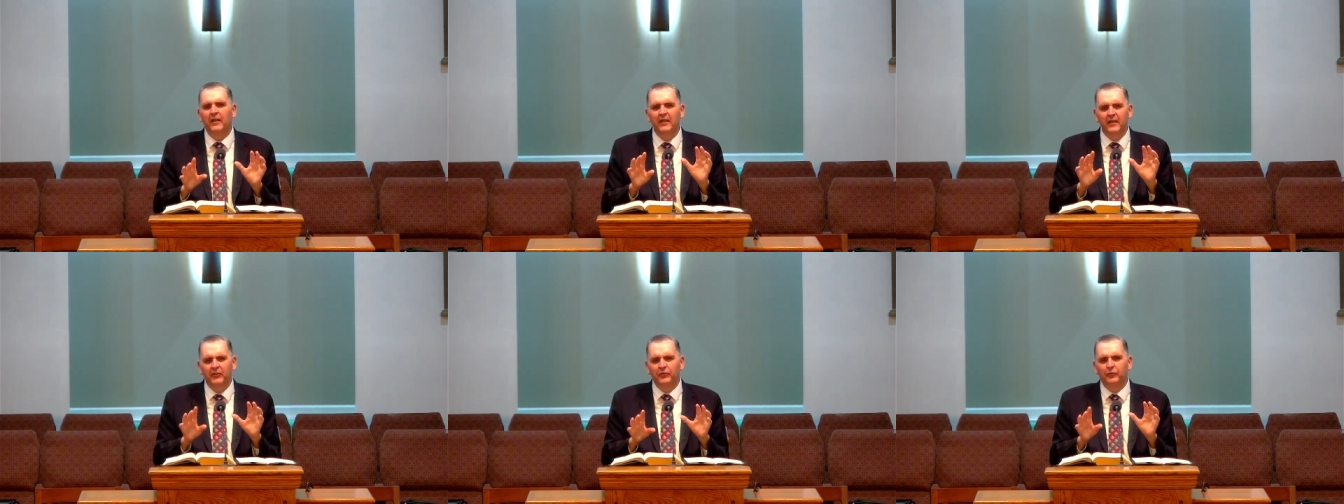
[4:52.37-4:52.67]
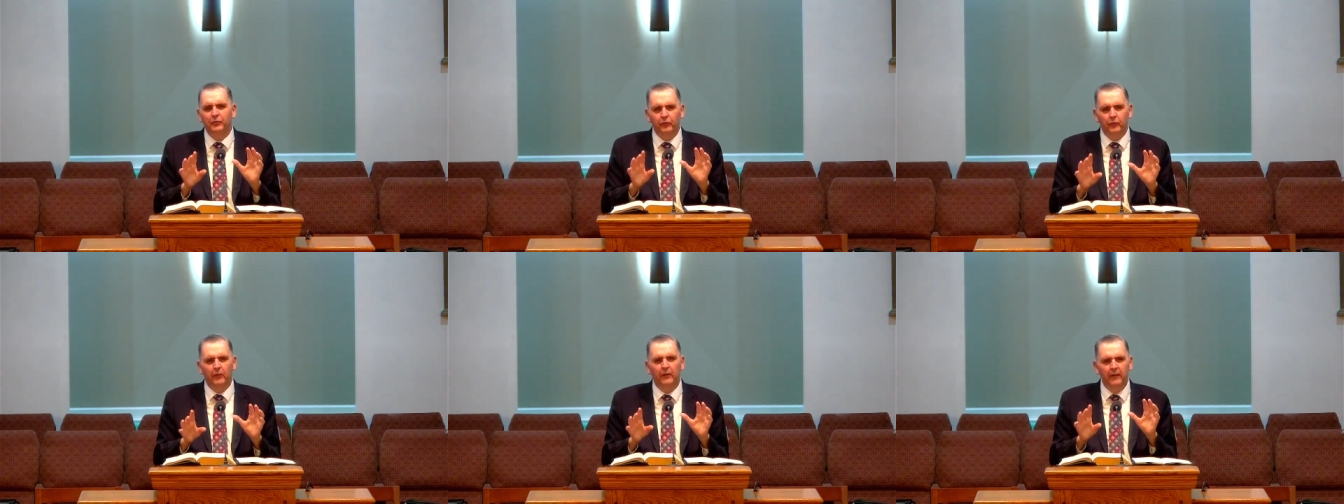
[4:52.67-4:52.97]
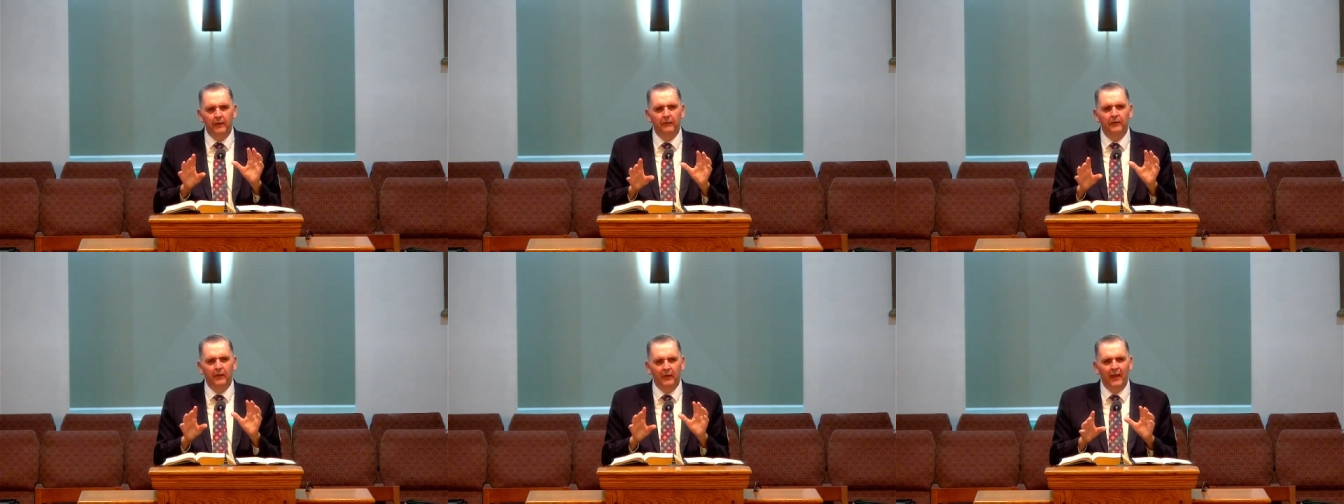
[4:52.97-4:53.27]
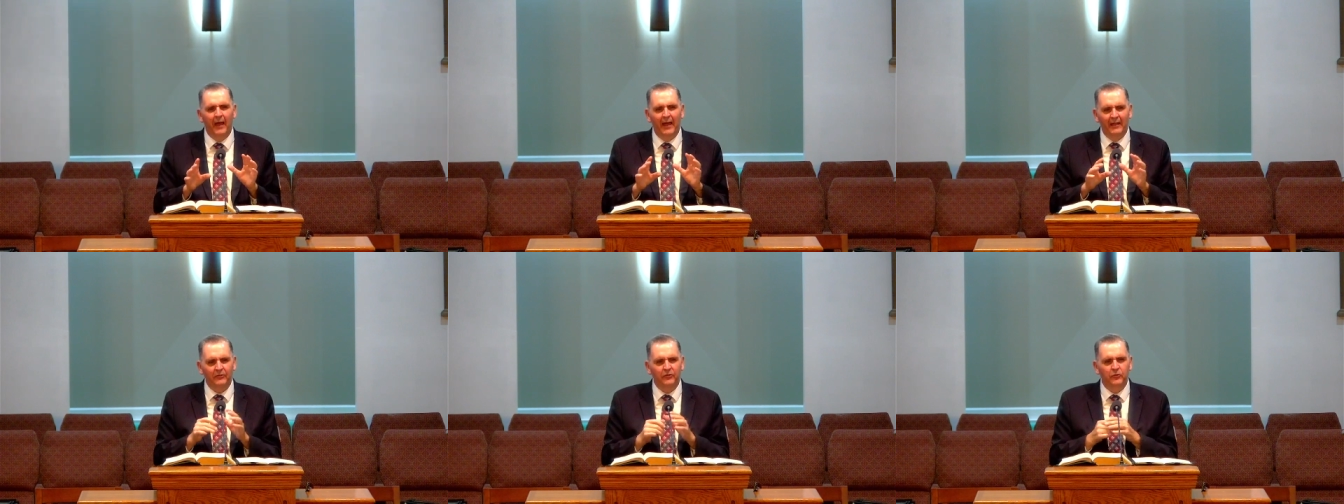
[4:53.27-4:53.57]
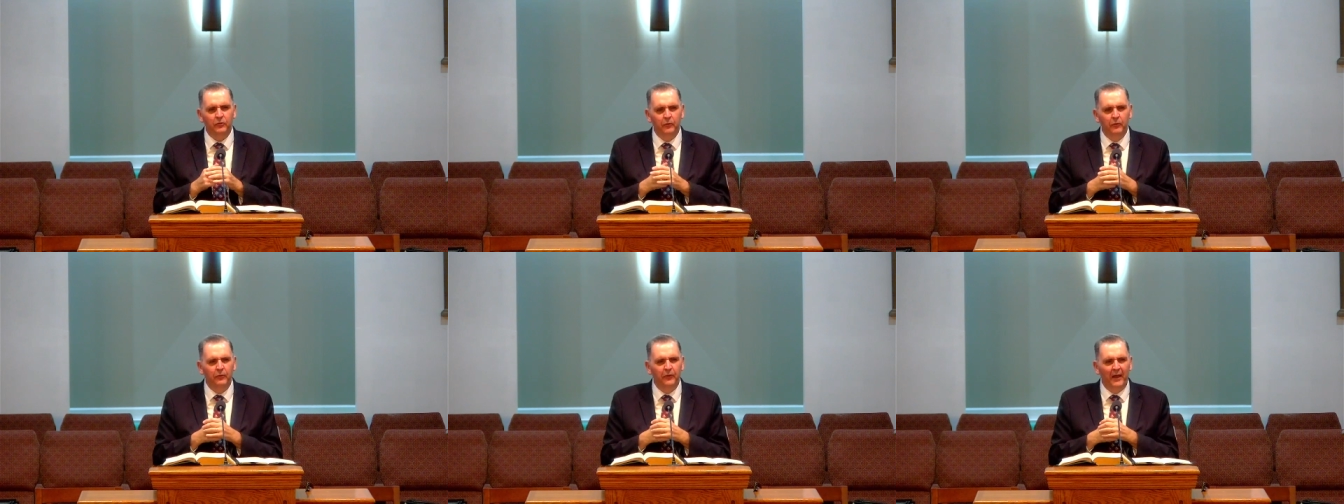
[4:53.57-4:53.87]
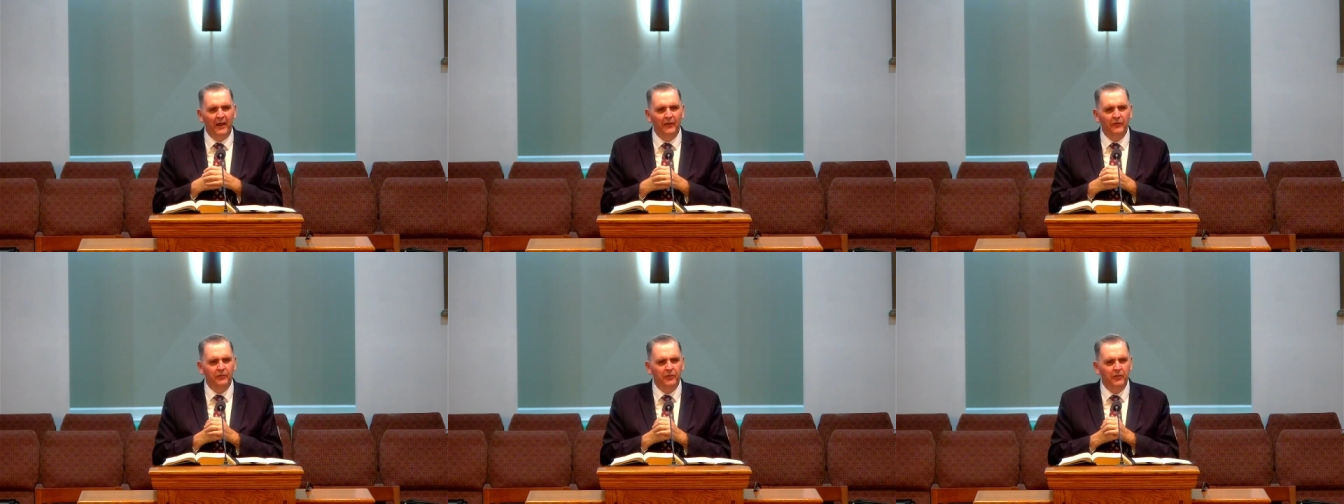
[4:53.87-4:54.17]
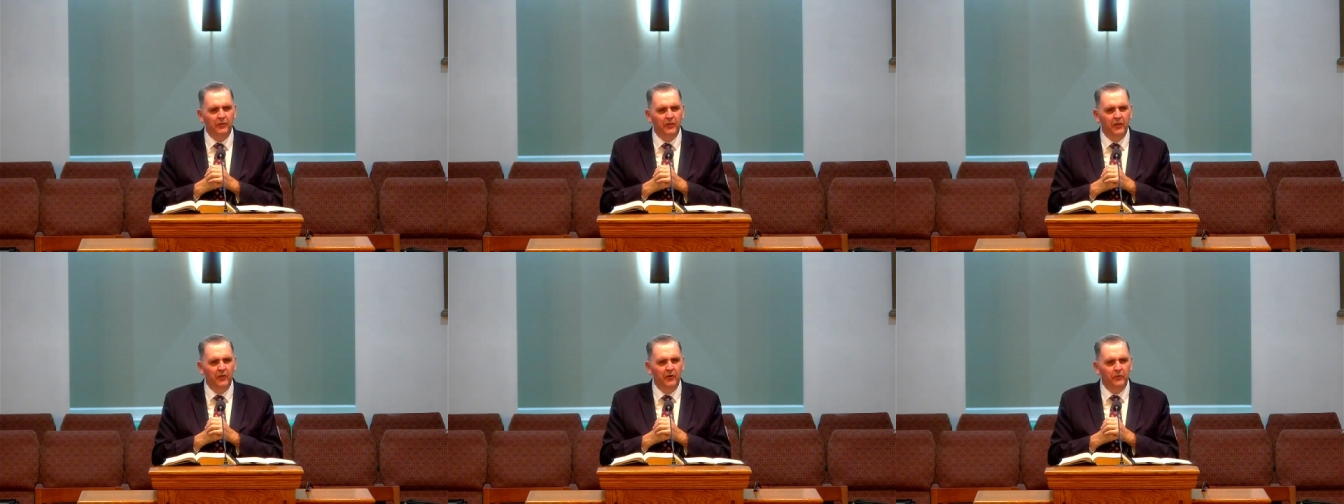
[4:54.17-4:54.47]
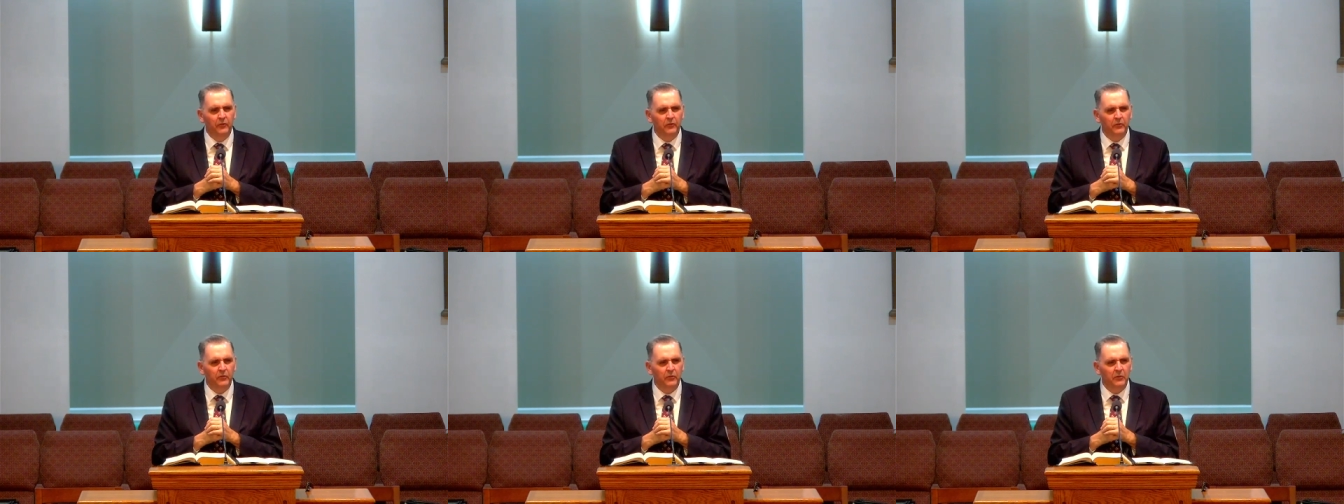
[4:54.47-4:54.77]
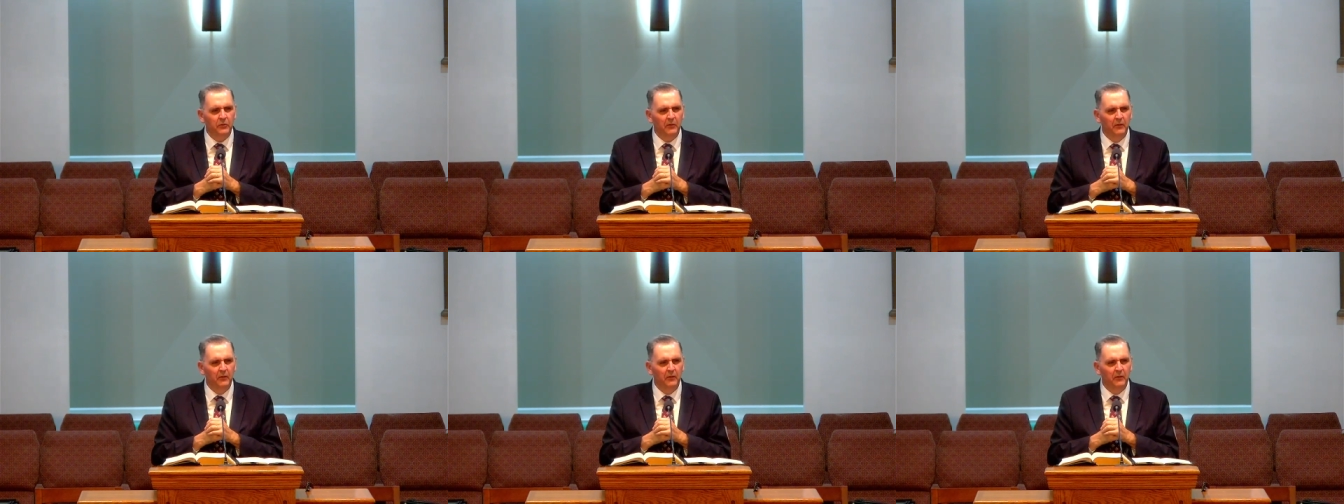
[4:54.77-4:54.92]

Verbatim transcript: history of the last 2000 years